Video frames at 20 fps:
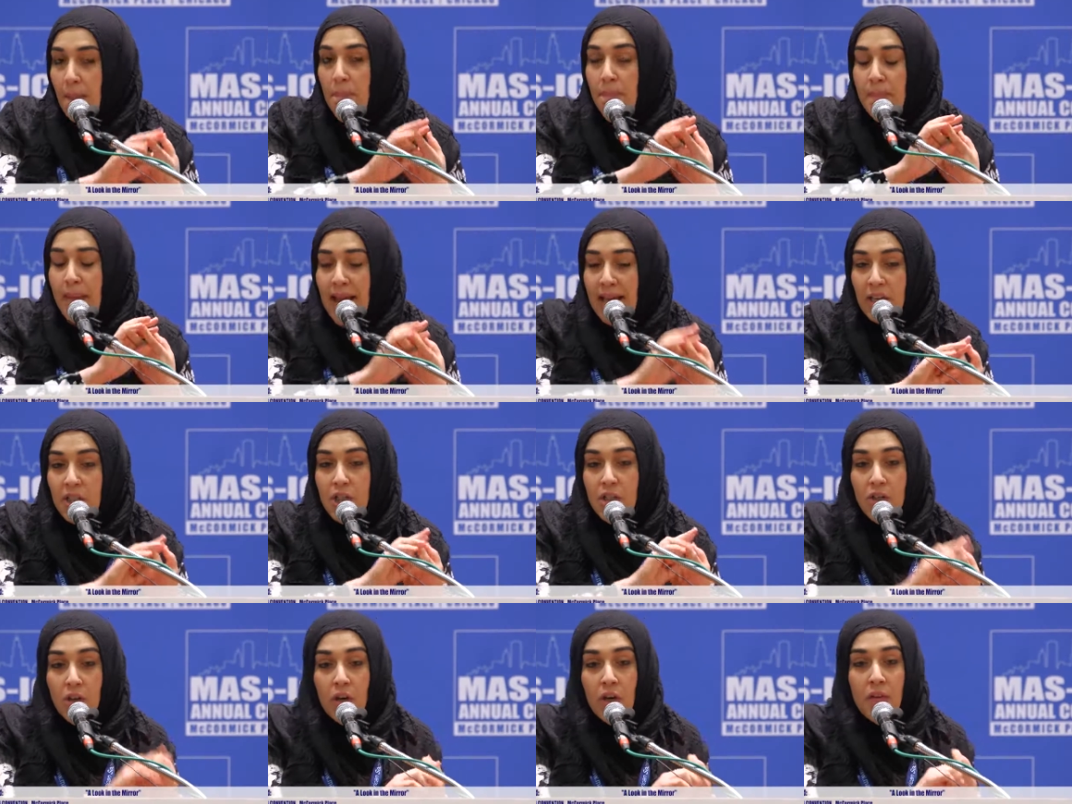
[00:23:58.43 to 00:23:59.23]
Make
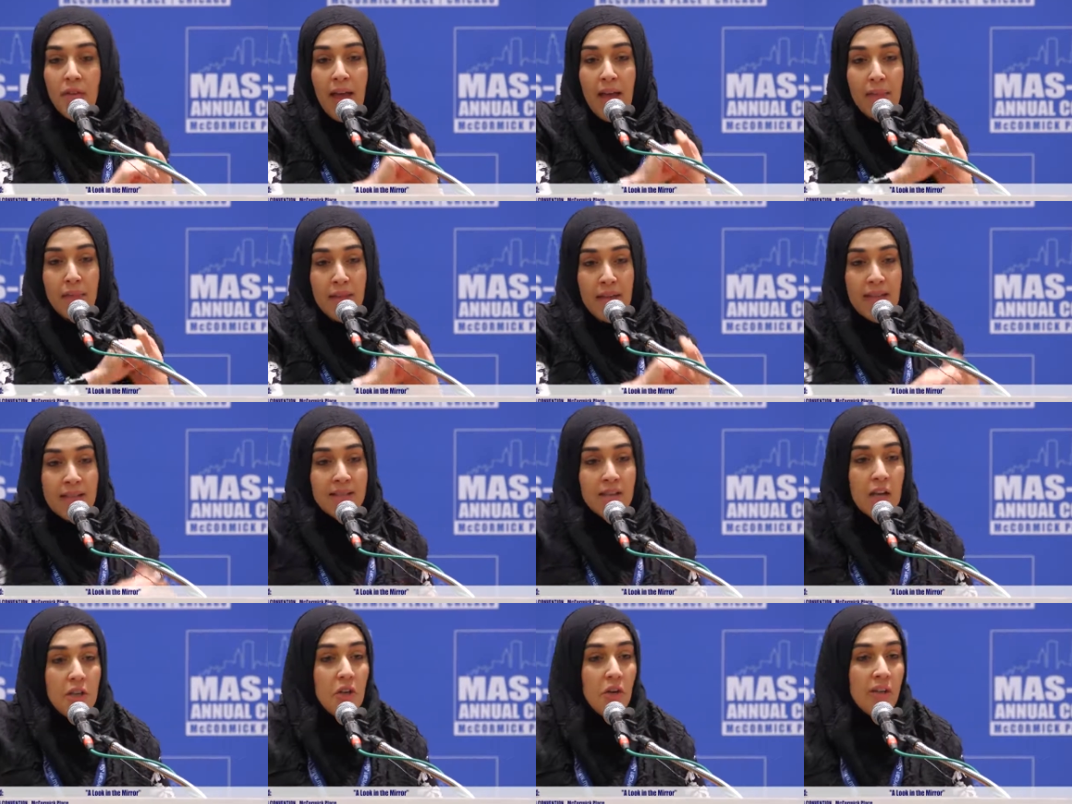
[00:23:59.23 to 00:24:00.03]
sure that
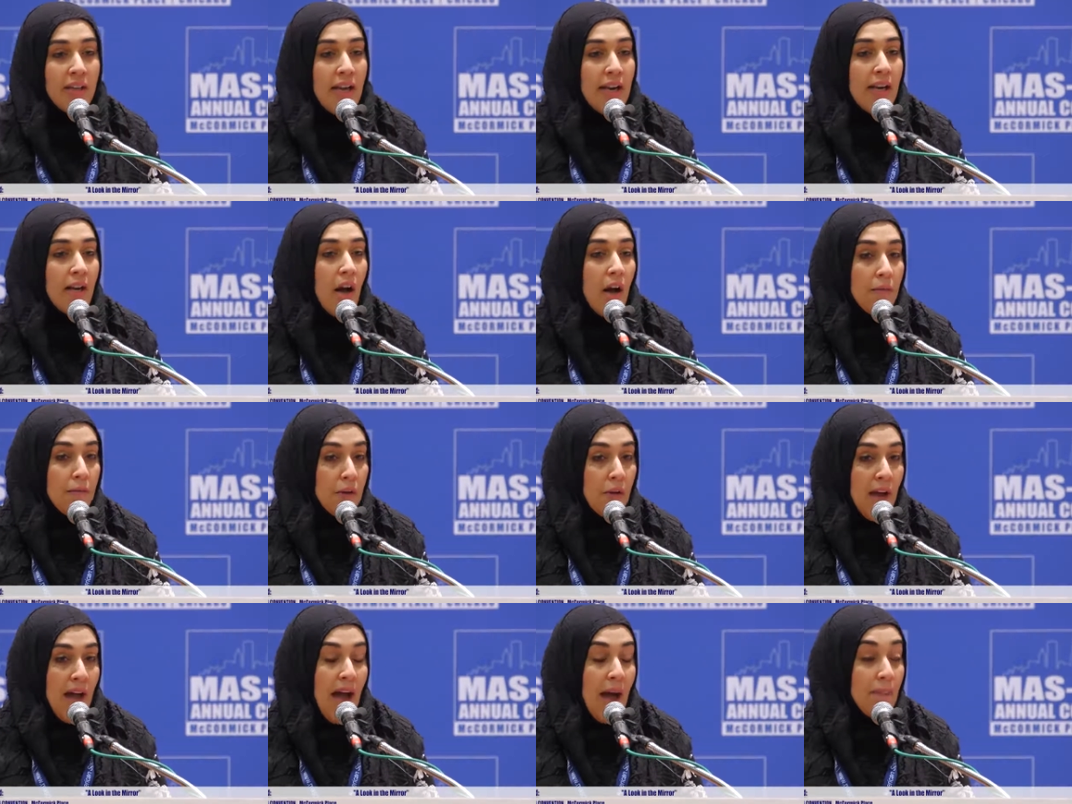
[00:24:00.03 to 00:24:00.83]
these you're getting off
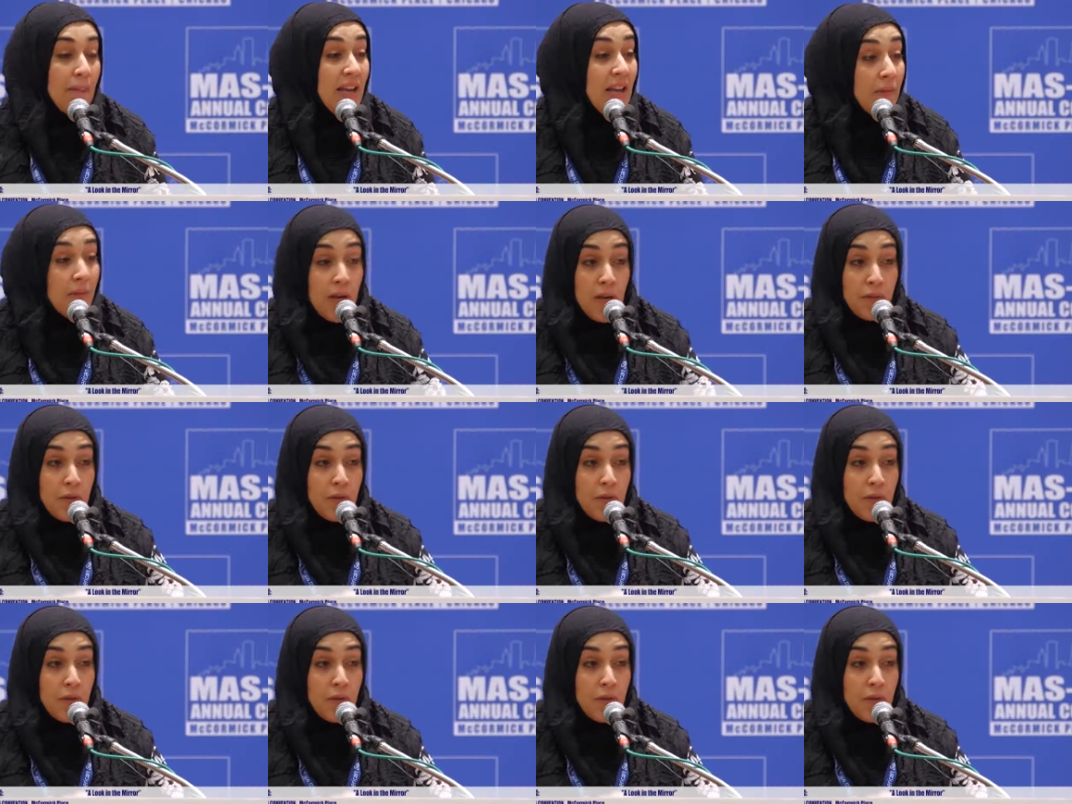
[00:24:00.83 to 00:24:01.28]
your app. Even